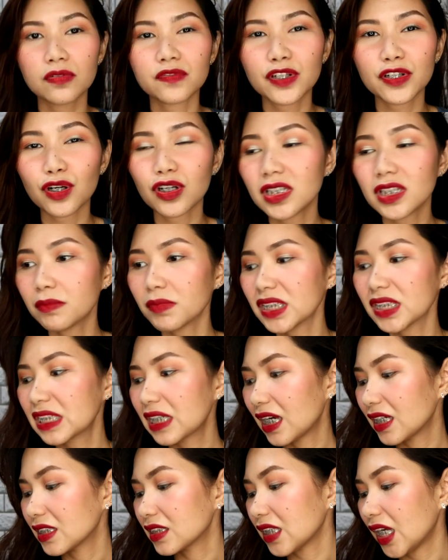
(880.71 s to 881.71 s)
Overall naman
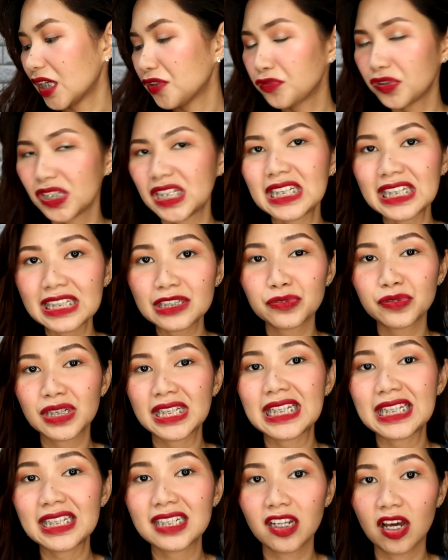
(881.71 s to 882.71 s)
guys, I really
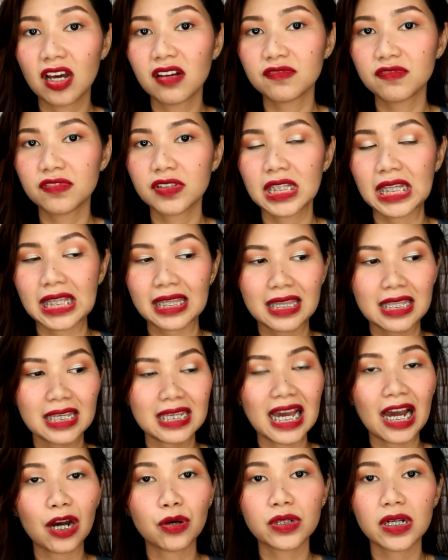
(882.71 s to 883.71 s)
really love
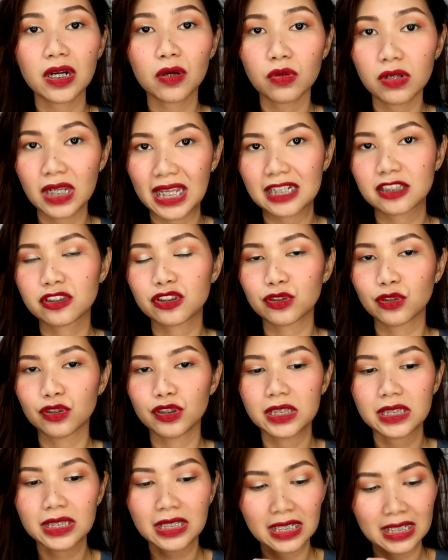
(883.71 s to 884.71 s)
the Aura
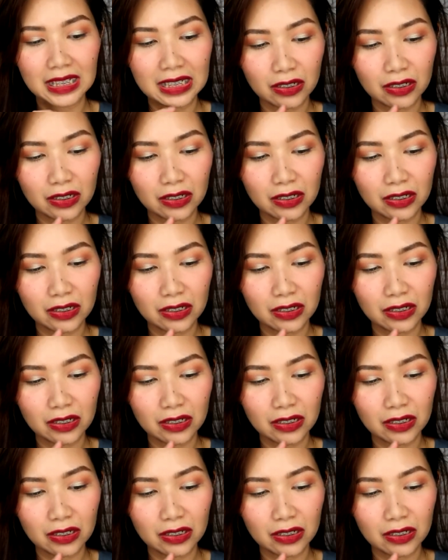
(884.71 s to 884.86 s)
collection.